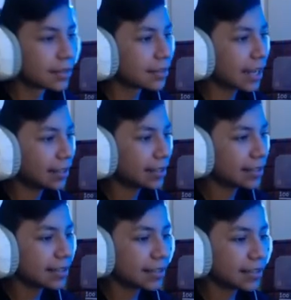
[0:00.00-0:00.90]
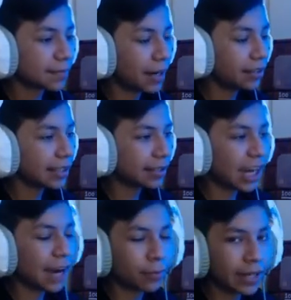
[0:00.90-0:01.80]
yeah, this is the apparently the
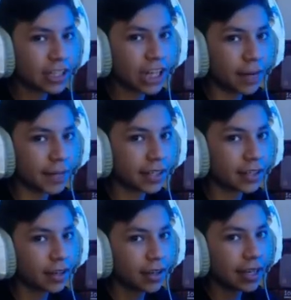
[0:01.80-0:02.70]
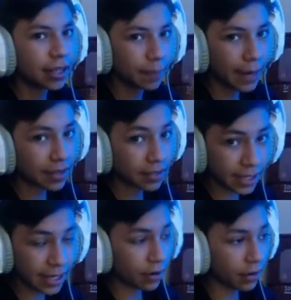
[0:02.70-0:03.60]
top rage comic in the past
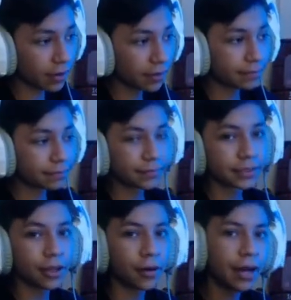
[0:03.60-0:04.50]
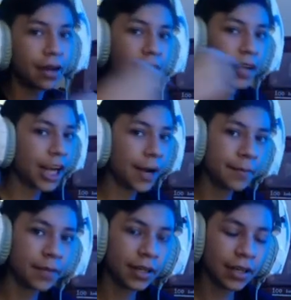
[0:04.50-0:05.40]
year. So yeah,
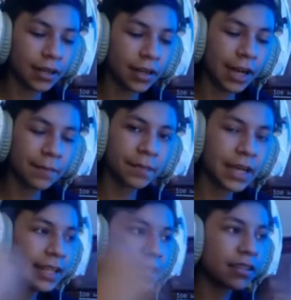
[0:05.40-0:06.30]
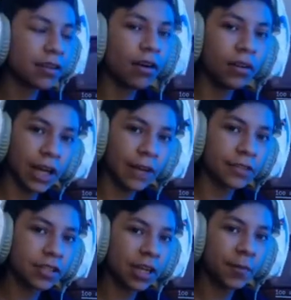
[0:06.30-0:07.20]
um, uh, I'm getting these all off
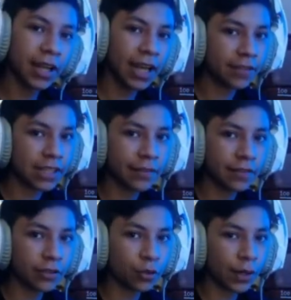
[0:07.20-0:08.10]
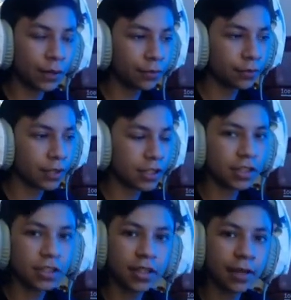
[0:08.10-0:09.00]
the subreddit F7U12, which
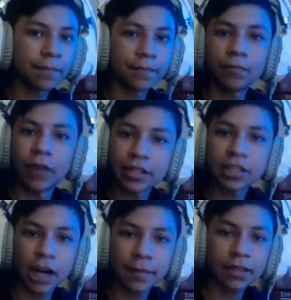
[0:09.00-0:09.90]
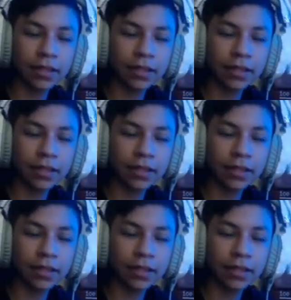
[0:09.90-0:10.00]
is the rage comic